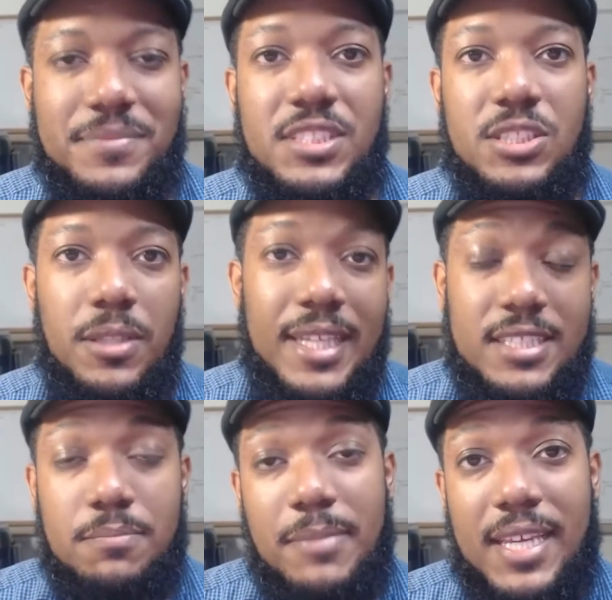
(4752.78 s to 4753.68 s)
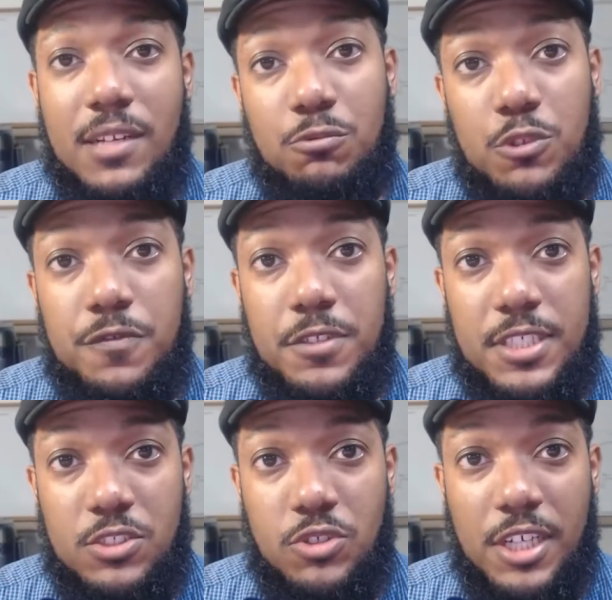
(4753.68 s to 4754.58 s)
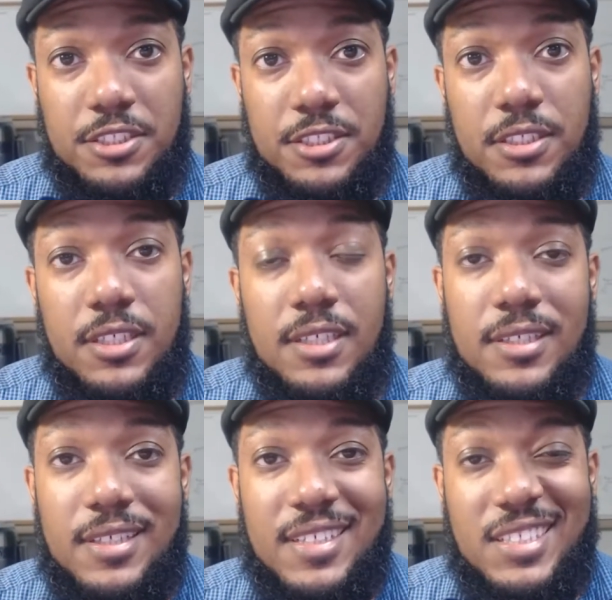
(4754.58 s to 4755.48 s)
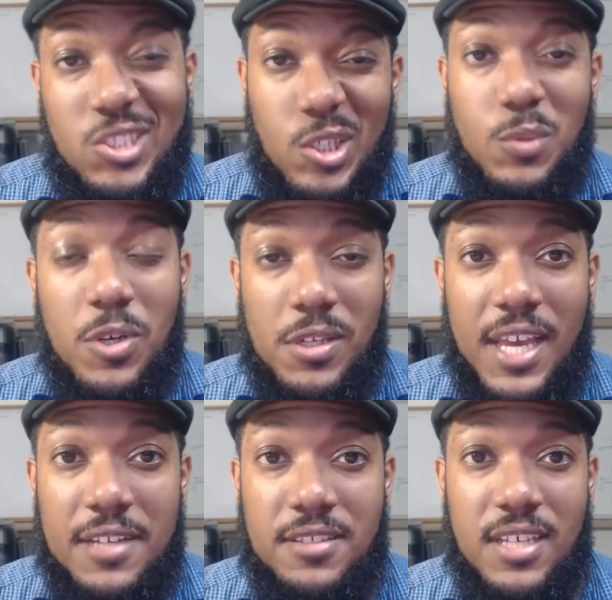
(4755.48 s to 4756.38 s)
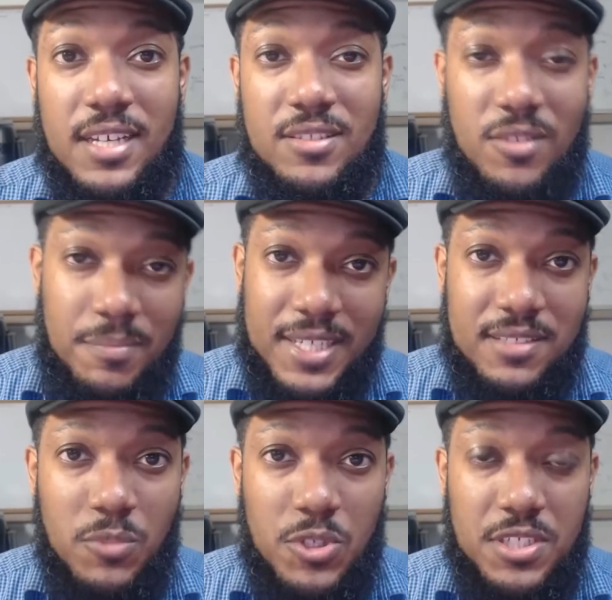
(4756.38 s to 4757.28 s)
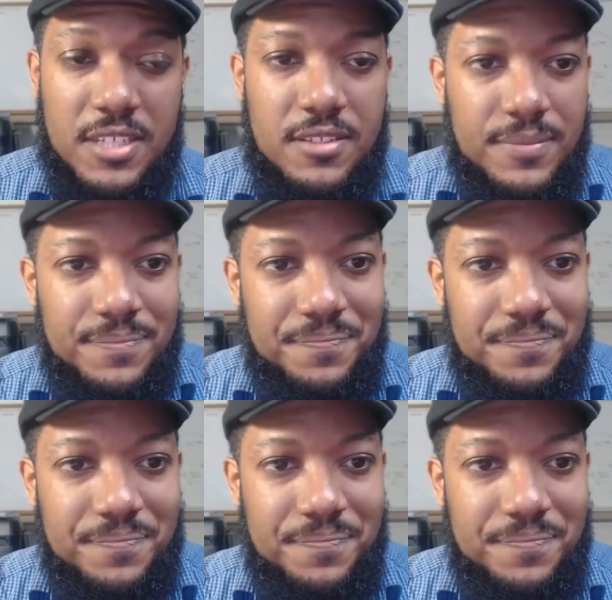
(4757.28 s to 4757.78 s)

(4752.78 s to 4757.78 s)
So let's make a roof for this structure and start to work on the outside so it makes more sense.